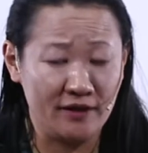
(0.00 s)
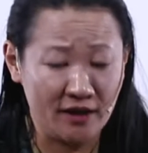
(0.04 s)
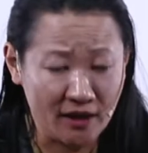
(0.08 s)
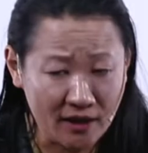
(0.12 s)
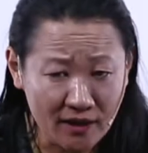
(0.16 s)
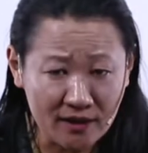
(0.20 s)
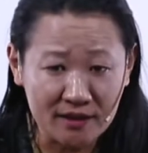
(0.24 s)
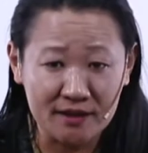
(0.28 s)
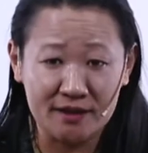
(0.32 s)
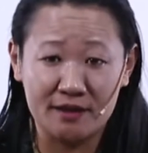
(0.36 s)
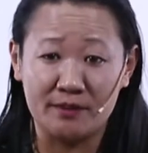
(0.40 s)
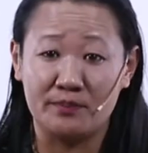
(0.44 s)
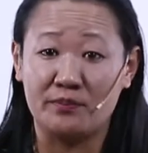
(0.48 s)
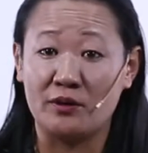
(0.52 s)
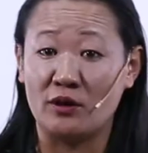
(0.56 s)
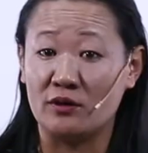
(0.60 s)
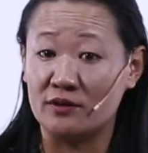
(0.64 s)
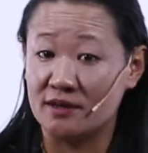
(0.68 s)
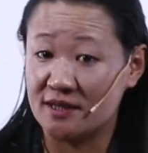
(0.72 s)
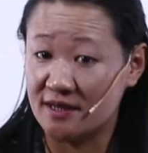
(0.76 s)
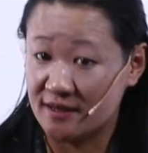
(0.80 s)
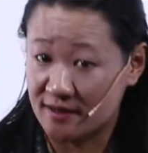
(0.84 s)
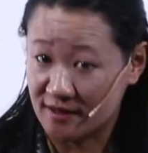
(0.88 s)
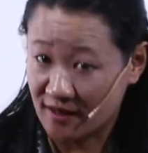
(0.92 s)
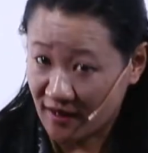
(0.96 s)
learned
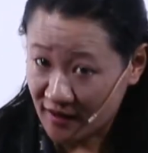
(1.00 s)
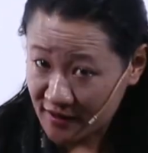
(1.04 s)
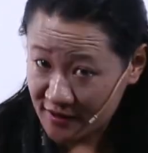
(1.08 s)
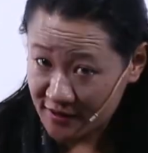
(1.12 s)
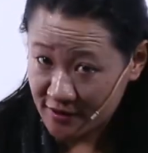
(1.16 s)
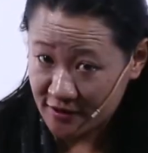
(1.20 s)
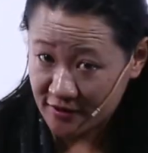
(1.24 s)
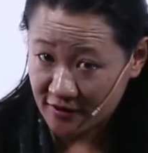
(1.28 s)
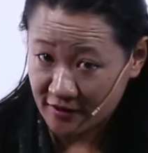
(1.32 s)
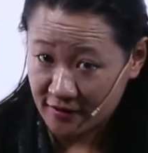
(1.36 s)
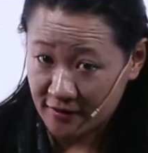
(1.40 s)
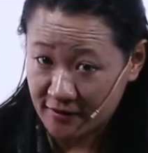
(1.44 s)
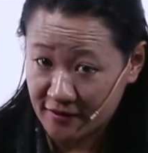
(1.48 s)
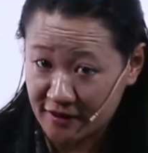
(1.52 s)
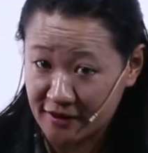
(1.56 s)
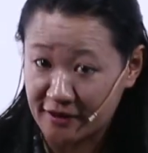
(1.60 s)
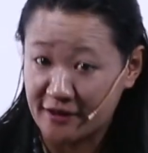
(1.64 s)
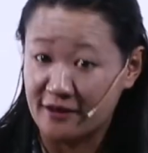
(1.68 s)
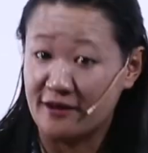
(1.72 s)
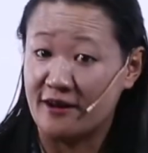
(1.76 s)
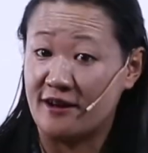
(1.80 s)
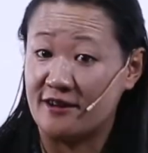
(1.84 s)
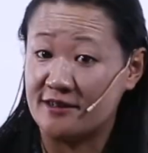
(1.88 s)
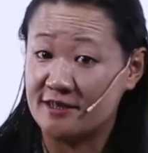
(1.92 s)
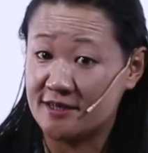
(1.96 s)
about disaster in
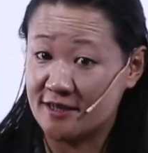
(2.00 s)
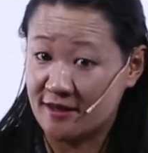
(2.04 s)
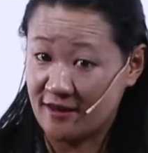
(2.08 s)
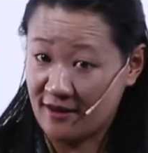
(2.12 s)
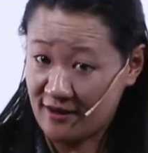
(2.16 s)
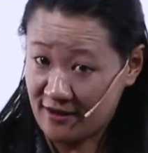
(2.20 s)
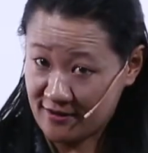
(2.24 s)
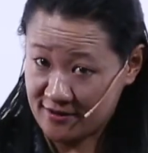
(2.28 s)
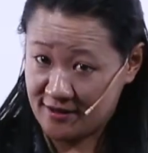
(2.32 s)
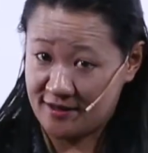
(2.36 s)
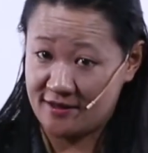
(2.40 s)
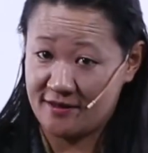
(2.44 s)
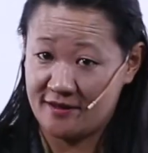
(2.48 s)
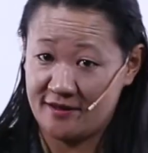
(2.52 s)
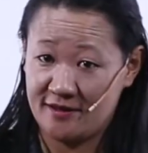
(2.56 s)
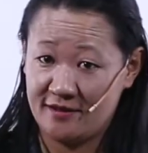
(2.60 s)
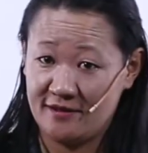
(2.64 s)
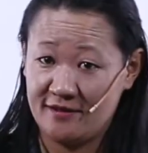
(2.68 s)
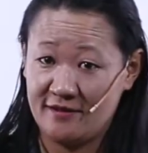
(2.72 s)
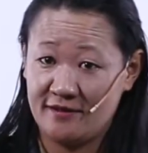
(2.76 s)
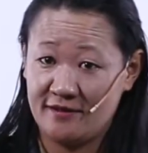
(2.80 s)
the last class.